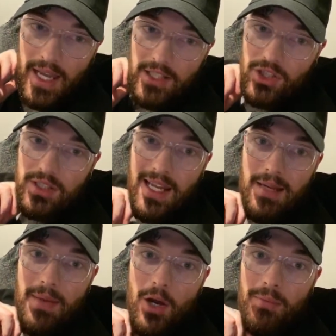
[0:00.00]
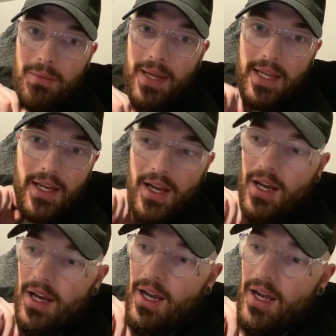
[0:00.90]
Just email me, mate.
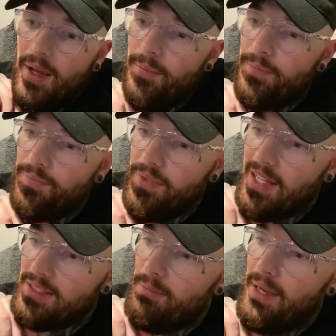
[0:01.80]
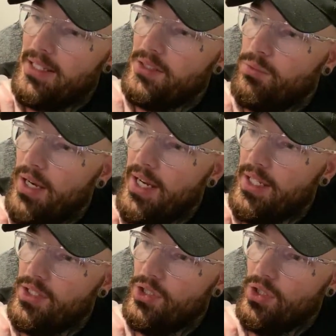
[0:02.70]
That's the best way
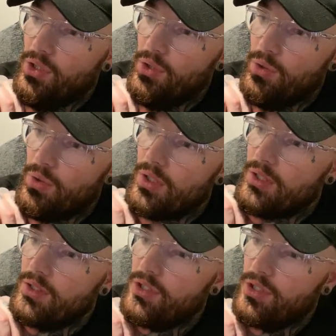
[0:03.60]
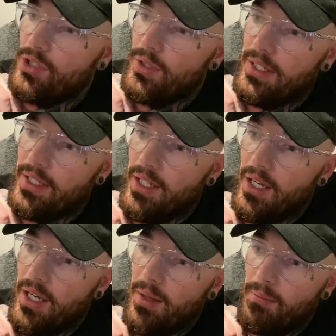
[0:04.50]
to do it.
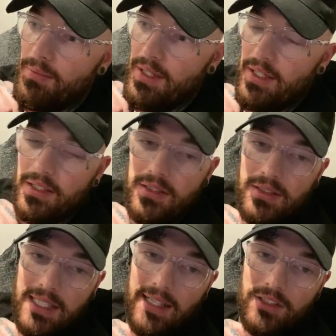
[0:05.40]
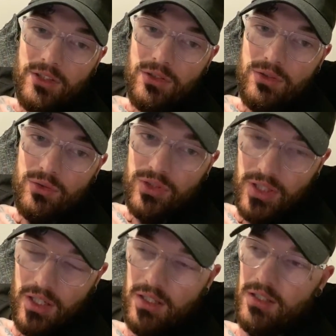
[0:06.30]
It's
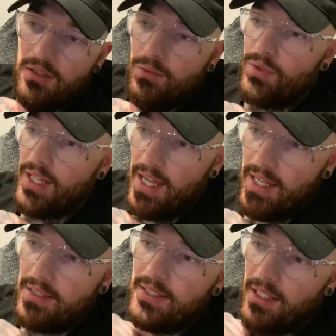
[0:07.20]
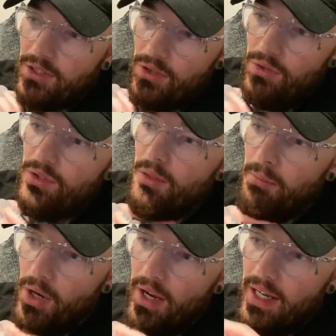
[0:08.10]
tattoos with an S, tattoos
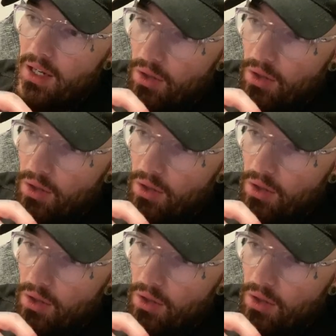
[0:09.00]
by